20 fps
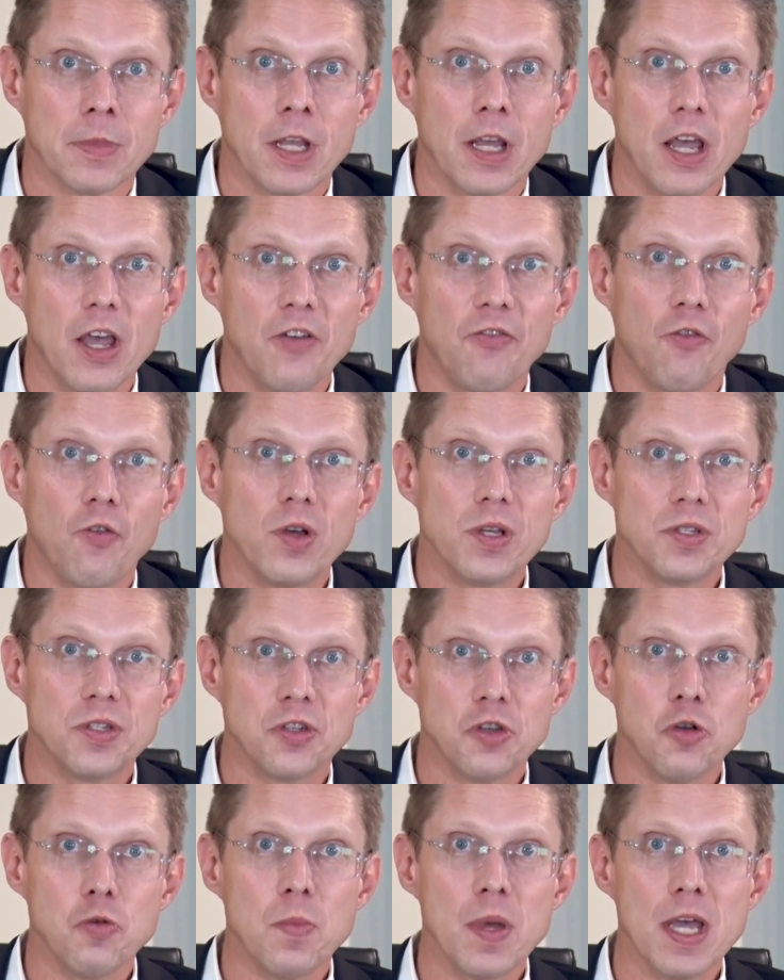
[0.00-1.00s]
If we
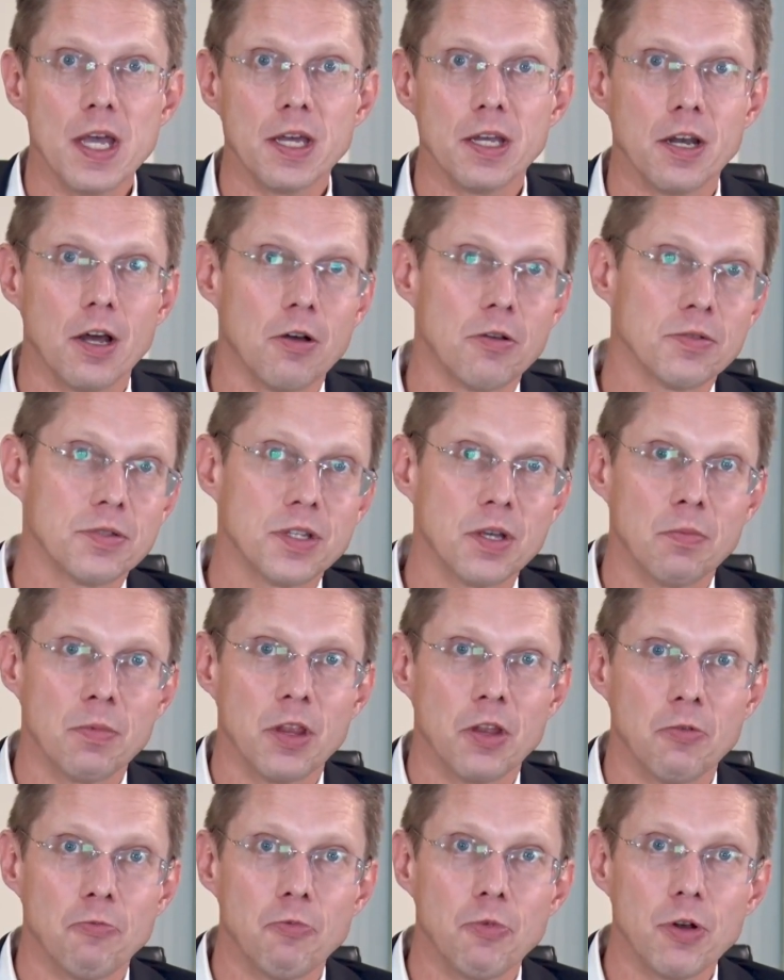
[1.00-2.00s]
zoom in on some of
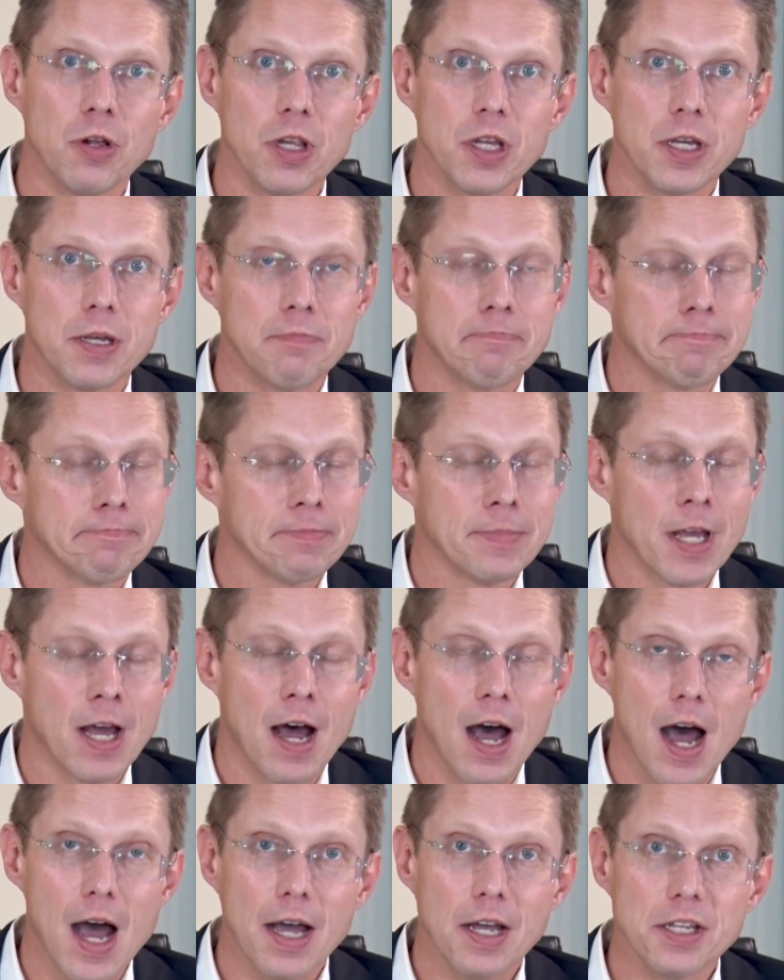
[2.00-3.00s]
the really
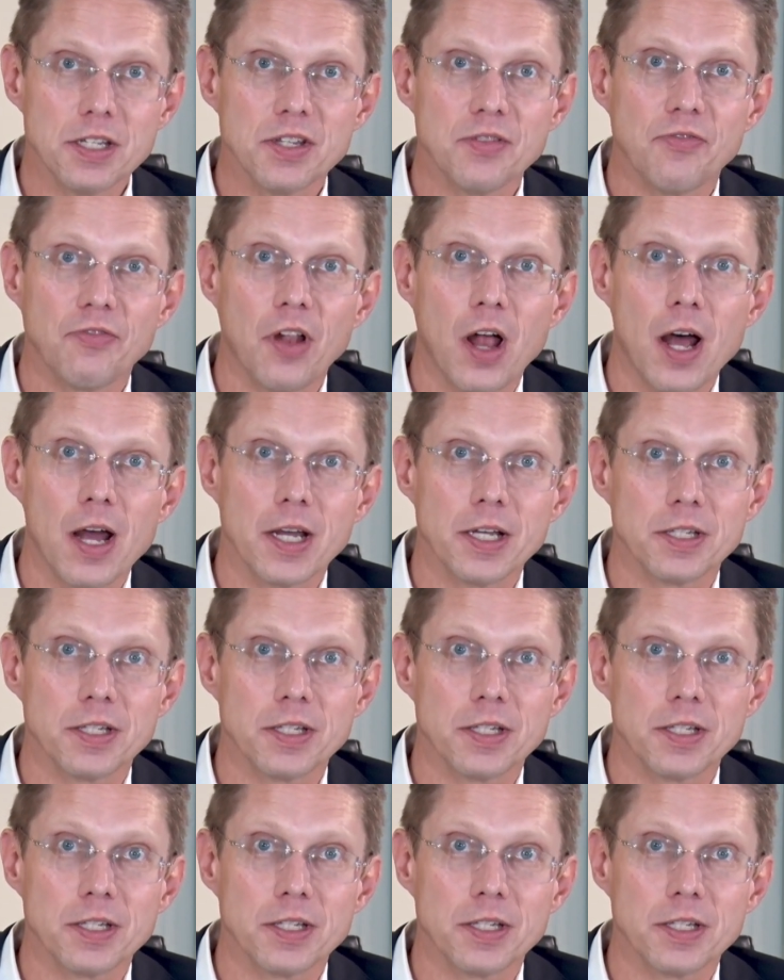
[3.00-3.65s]
highest flying